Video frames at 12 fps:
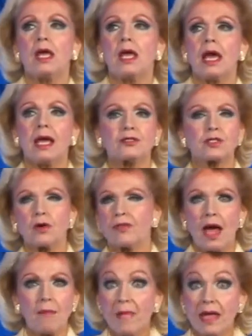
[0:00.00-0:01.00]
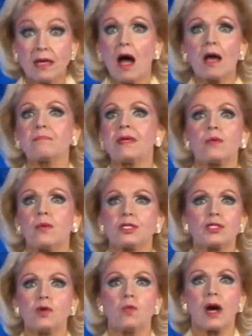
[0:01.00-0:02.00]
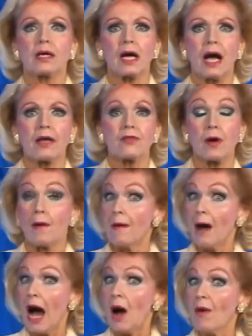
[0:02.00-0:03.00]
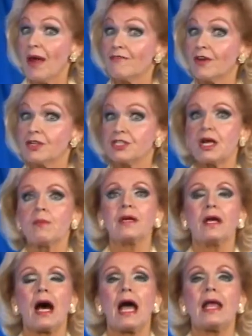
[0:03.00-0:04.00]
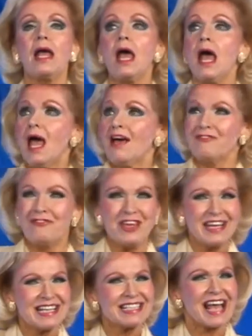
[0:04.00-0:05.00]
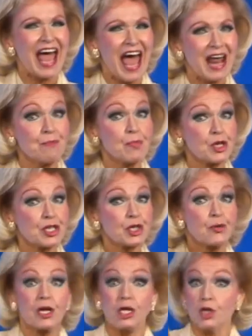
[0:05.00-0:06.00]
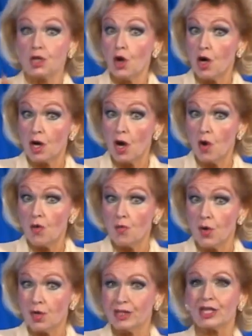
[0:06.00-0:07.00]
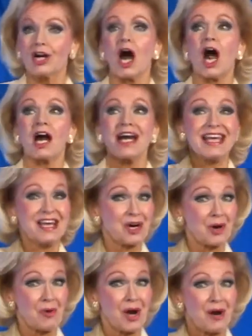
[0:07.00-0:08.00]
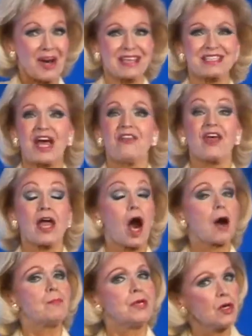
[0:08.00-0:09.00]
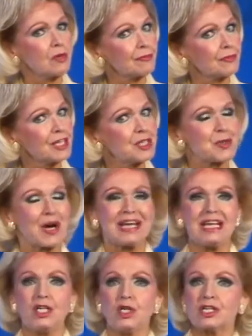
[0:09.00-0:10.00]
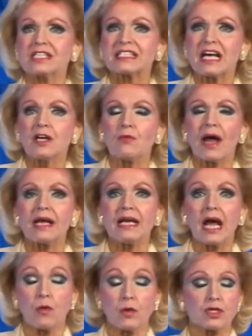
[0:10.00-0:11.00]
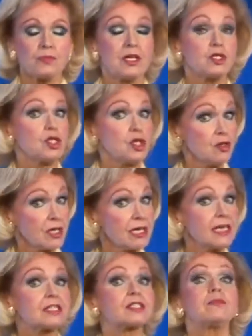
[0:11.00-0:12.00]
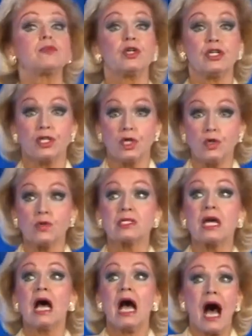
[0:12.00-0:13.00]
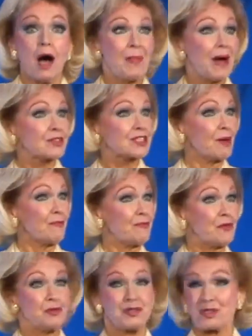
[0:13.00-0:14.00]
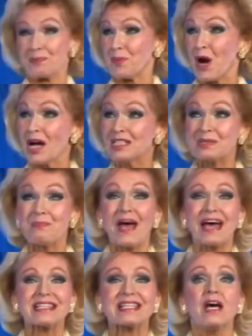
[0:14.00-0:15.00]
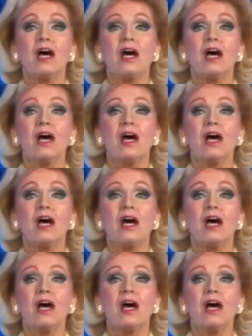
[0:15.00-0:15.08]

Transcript: And so that may not be what you want either. However, Gemini, Venus and Mercury, your own ruler, are in Aquarius and they are beautifully trining your sun right now, which means you can get some good news about some future prospect